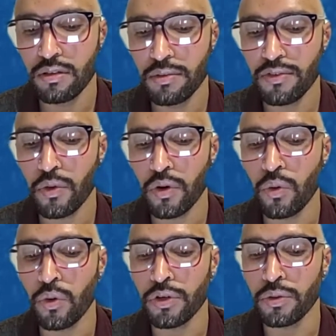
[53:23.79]
before
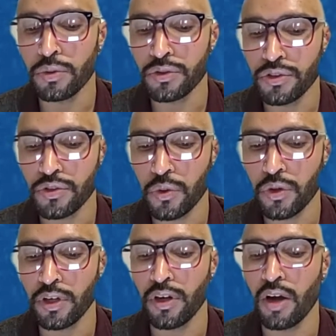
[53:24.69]
order was
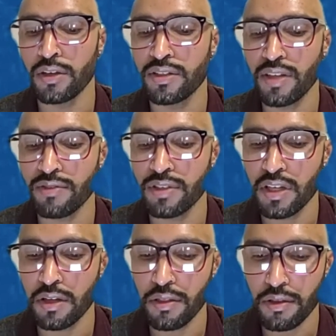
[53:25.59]
restored on August 17th.